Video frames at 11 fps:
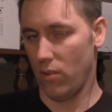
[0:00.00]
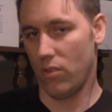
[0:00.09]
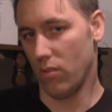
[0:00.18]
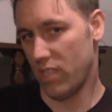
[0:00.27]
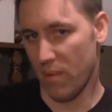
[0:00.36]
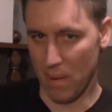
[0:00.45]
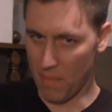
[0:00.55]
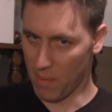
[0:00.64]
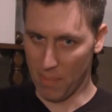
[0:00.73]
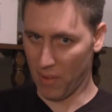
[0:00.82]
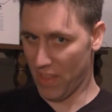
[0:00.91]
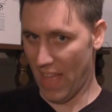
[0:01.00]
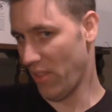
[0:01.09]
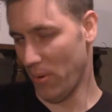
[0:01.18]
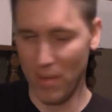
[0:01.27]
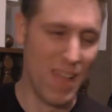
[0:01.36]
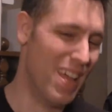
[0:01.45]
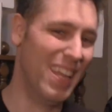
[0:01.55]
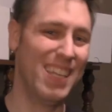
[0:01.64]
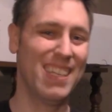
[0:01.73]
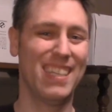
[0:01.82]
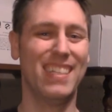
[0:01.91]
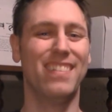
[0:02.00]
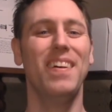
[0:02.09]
Don't tell my mom about that, though.